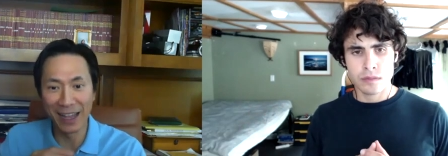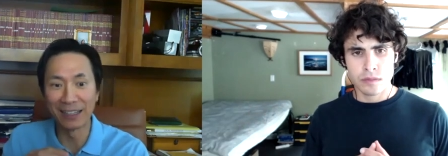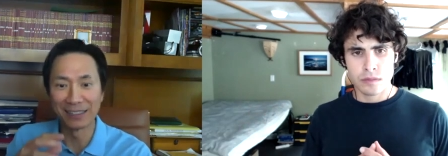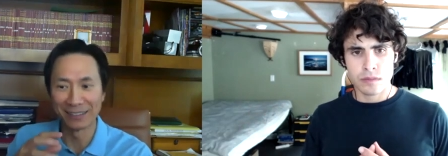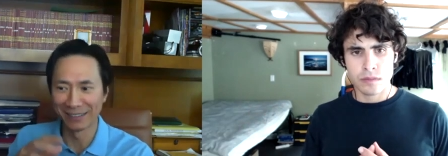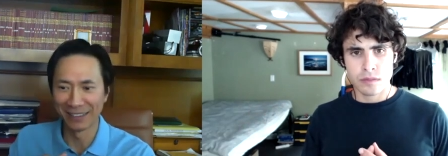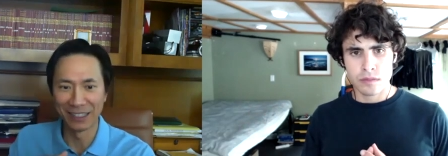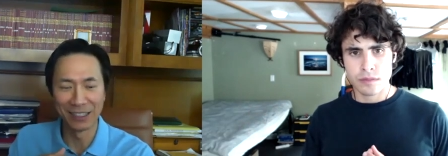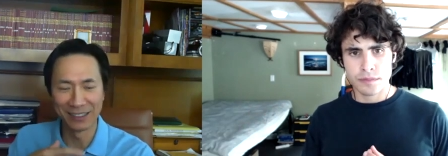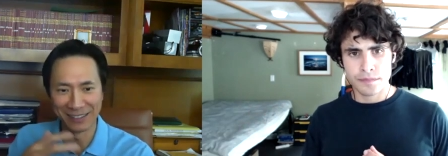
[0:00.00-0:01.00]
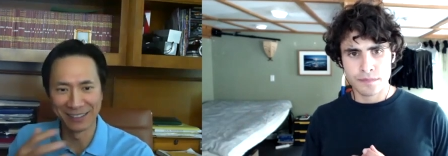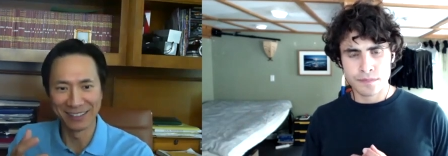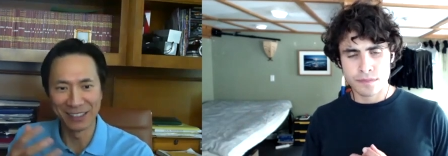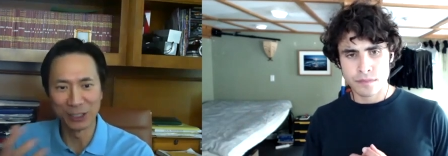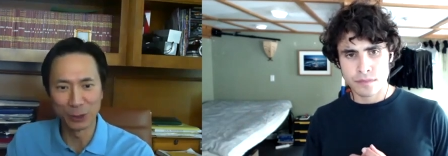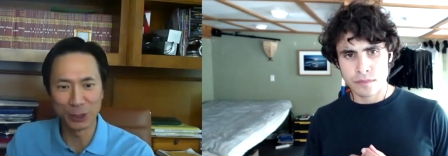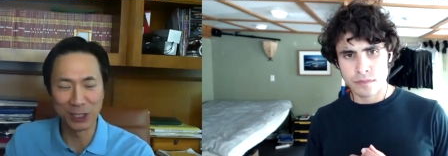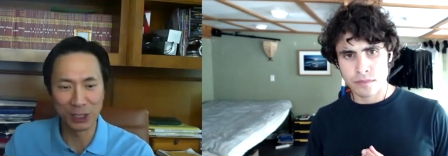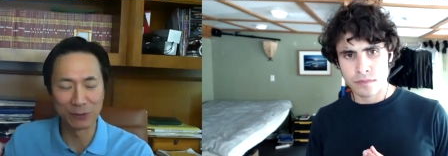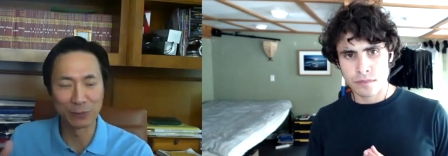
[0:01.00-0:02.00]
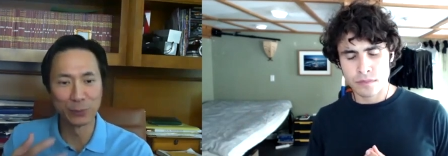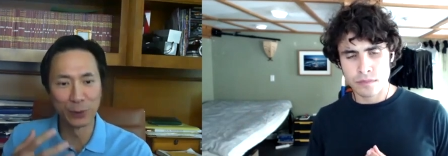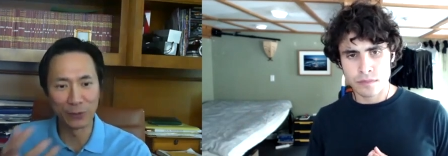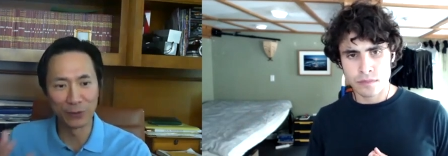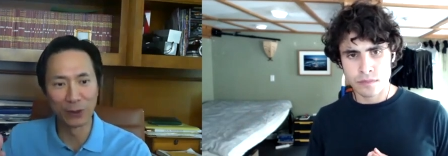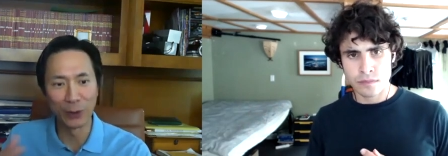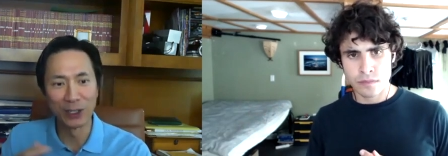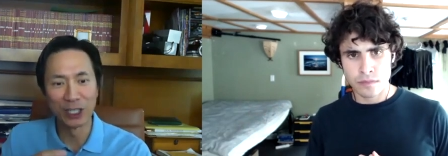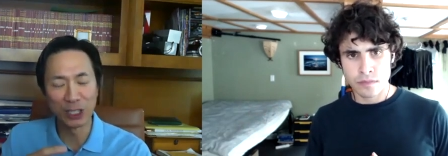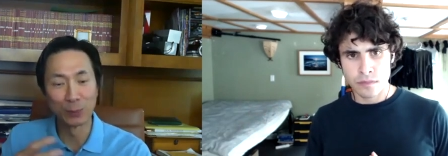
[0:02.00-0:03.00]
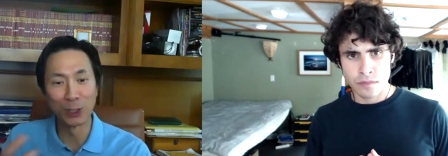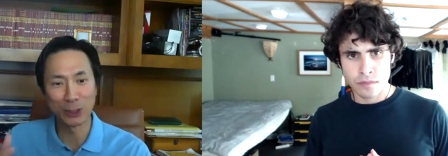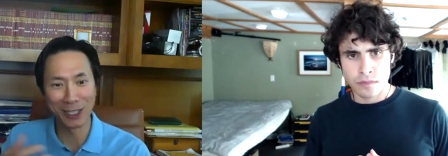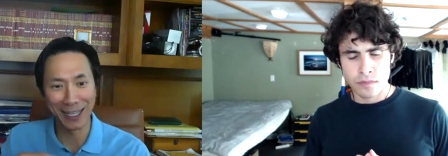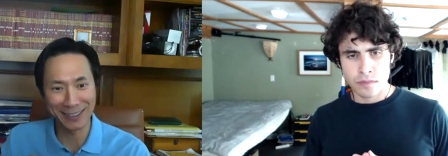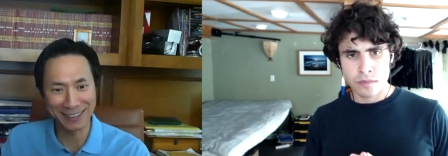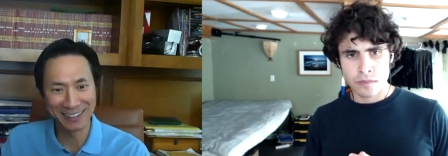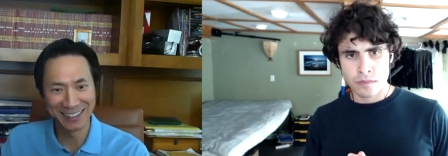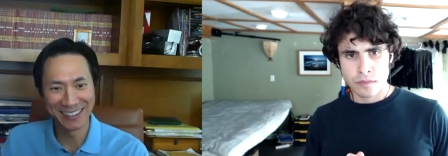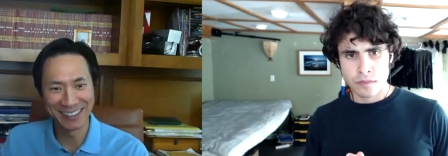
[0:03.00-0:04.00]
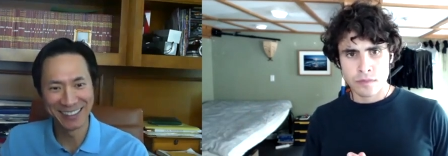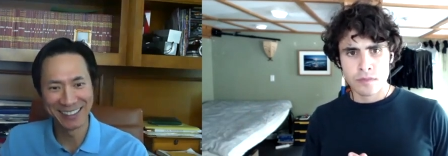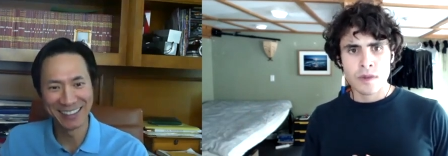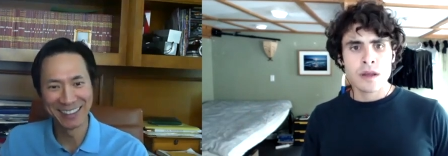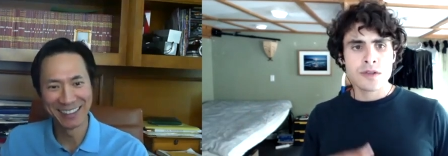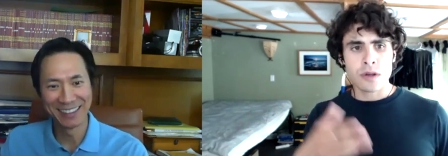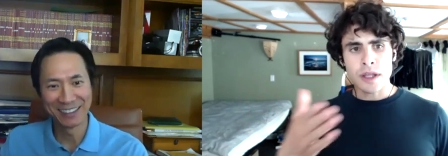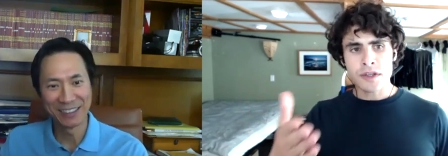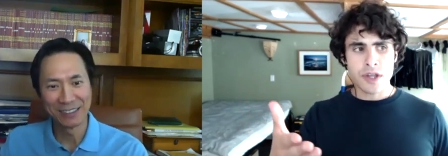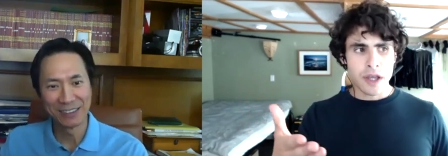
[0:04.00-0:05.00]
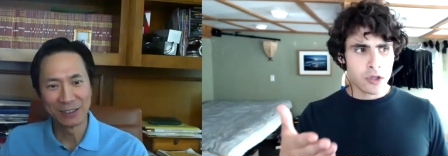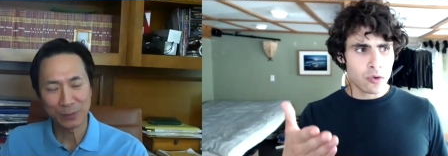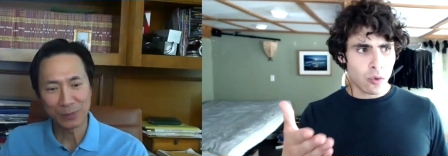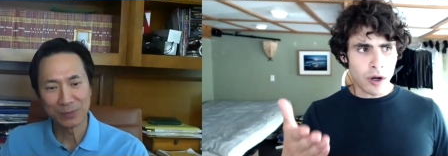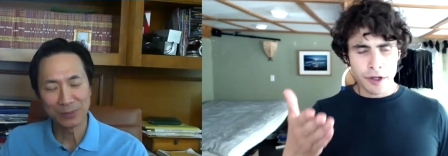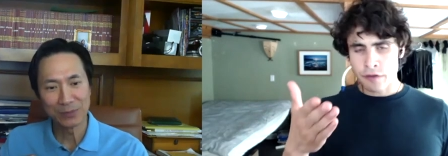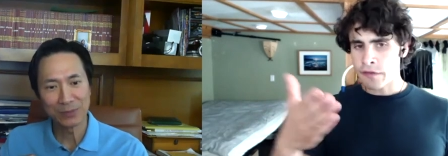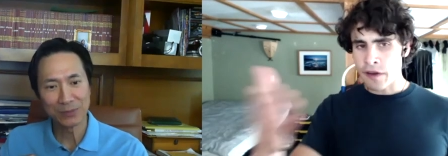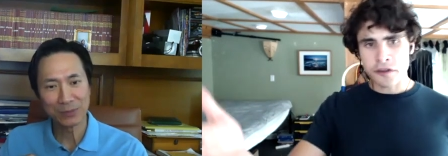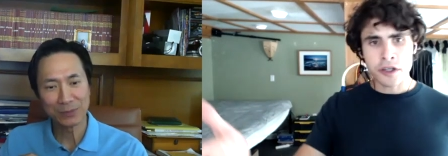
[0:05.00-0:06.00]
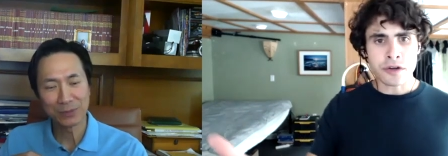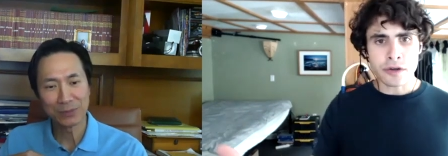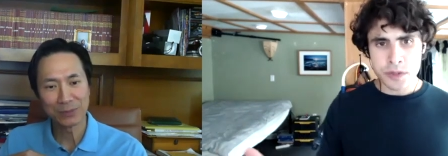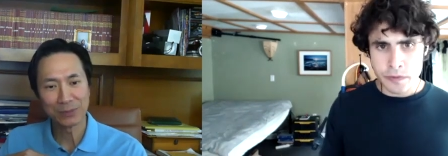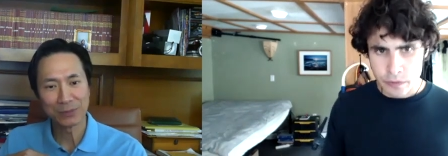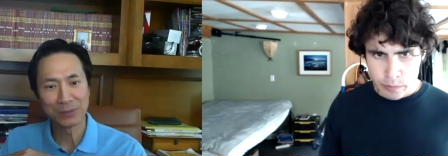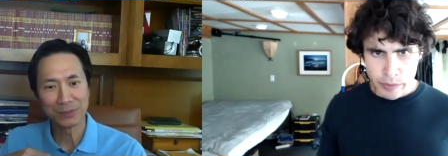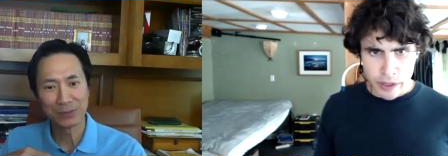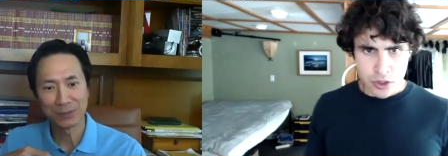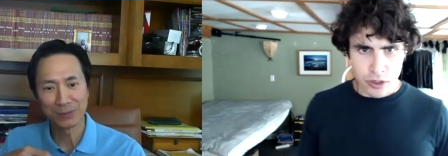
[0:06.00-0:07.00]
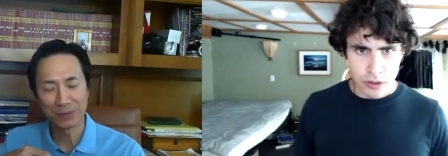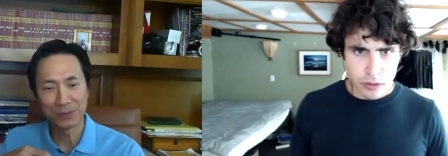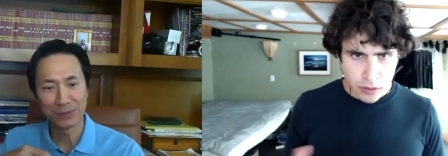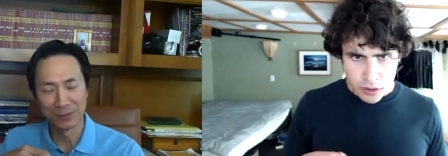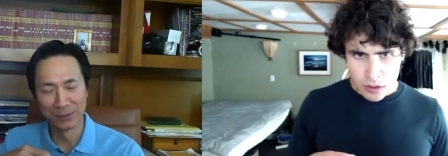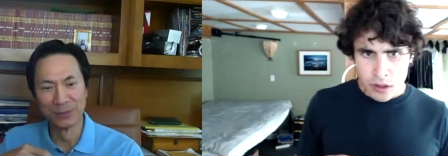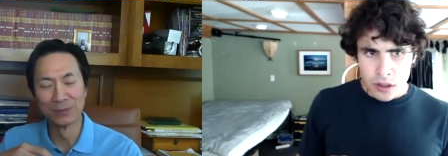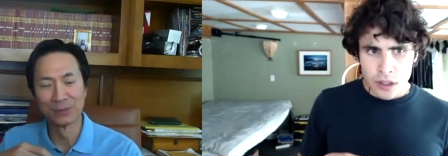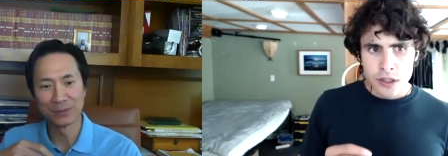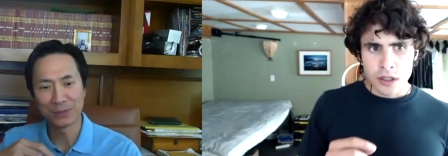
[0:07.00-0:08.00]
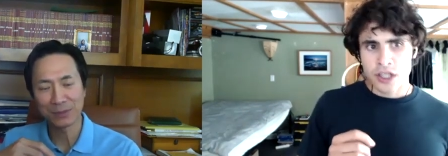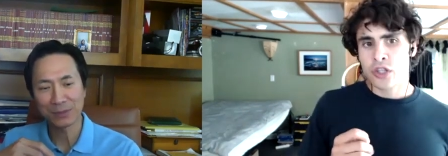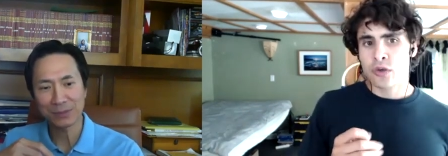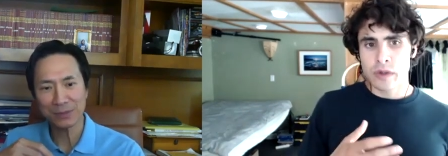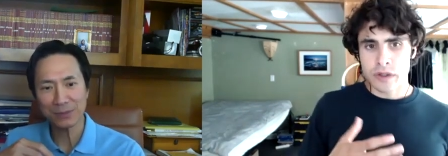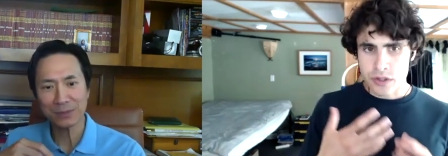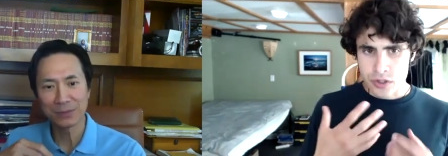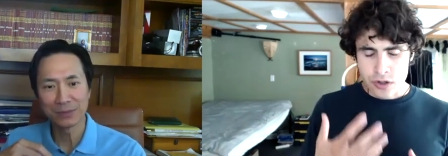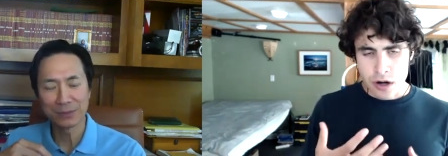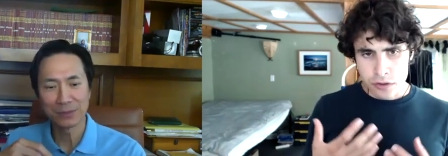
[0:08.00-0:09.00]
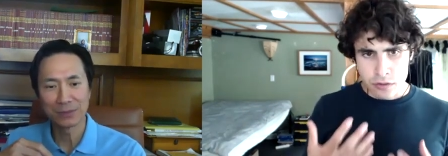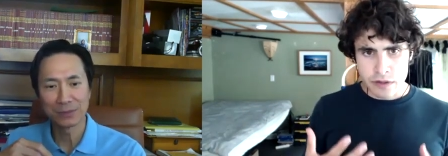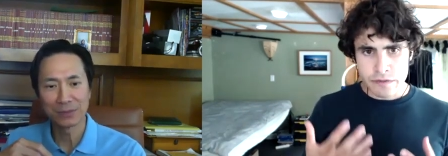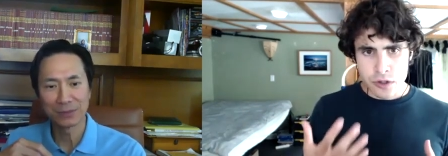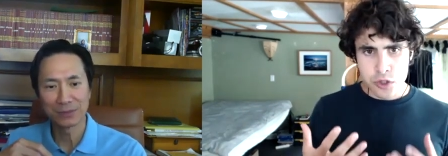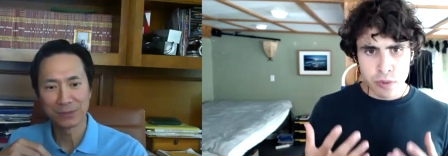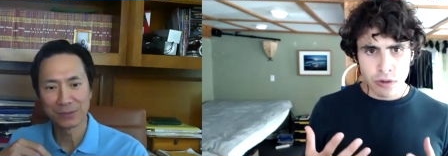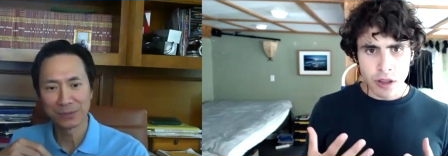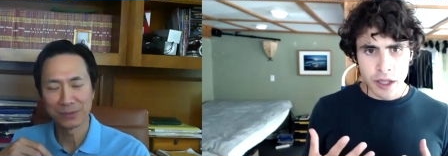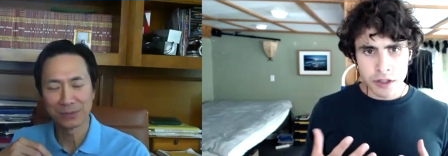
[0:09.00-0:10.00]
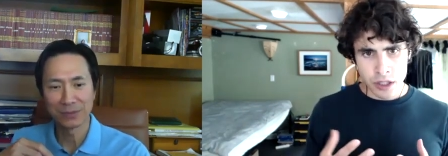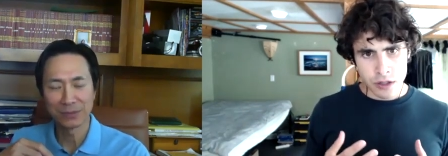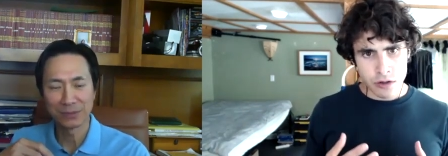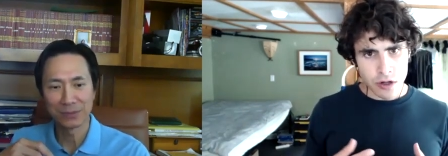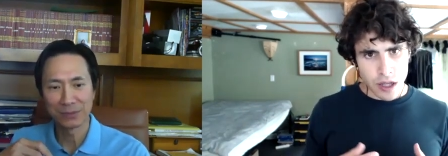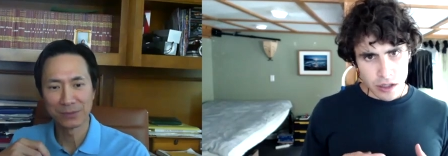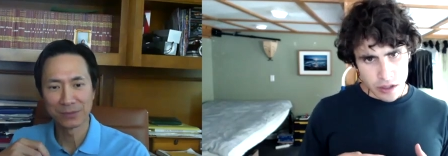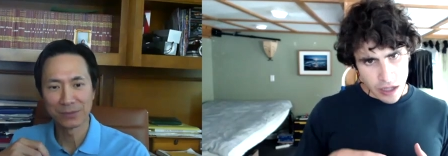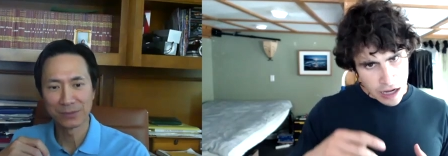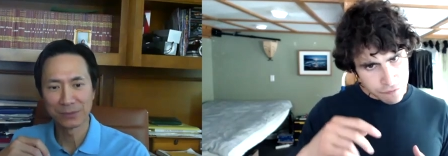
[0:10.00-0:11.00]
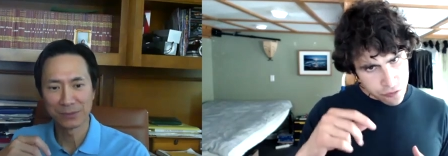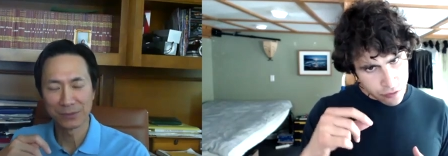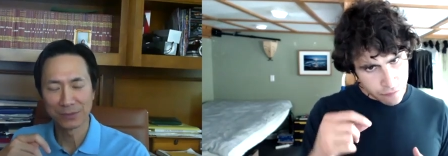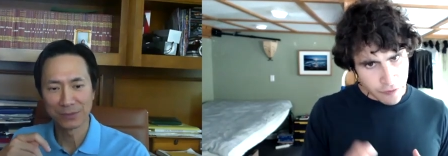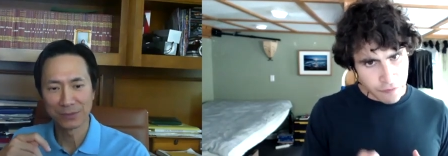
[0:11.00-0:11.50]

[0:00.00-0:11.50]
Speaker 1: then your chance of pulling forward is much less. So let's say you wanted
Speaker 2: fifty turns for a patient. Mm-hmm. You would start the reverse pull headgear after the